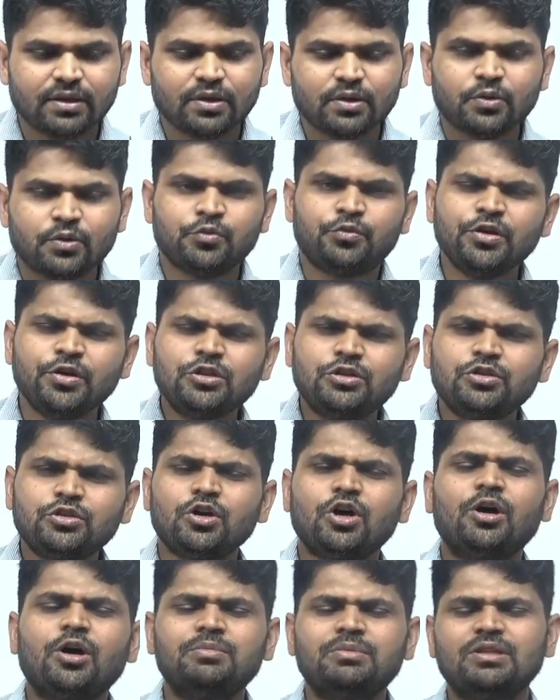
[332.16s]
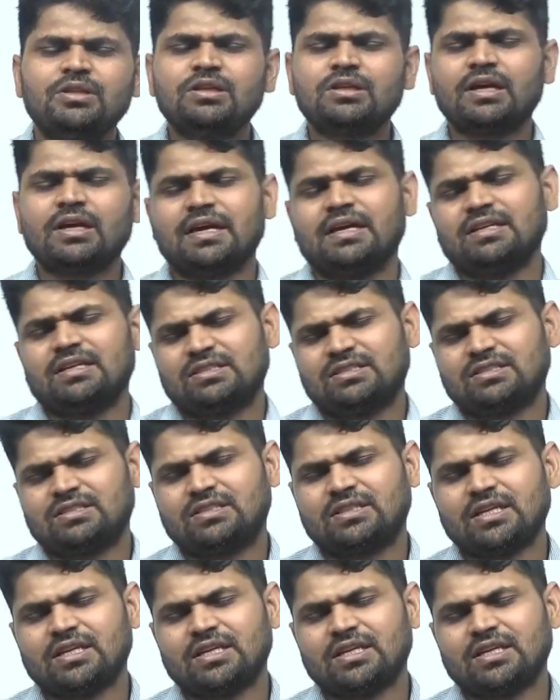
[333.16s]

which of the case